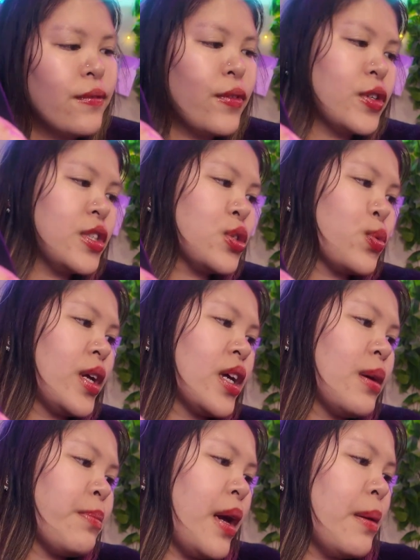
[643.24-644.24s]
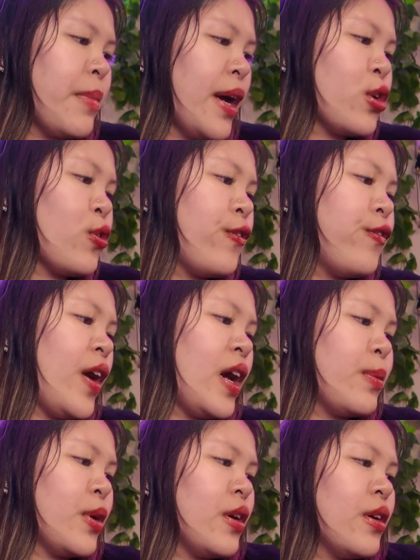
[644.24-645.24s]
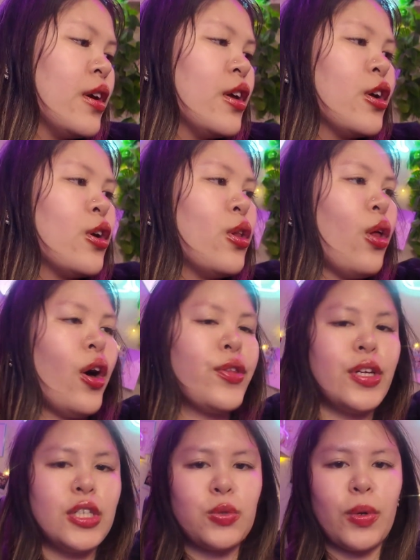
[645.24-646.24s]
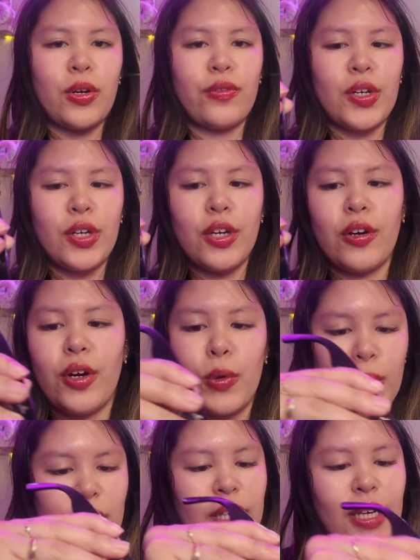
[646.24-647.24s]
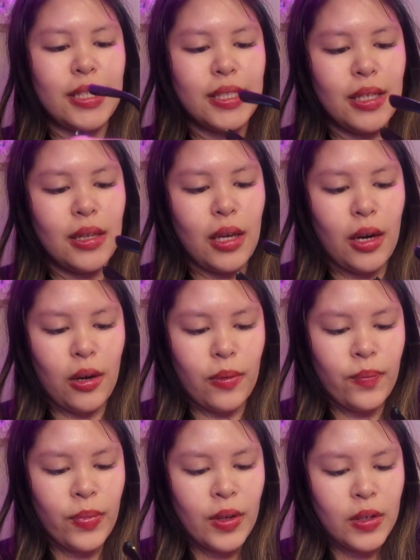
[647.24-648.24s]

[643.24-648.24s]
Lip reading: versus when I get my microfiber cloth that's right over here, it really gets in there.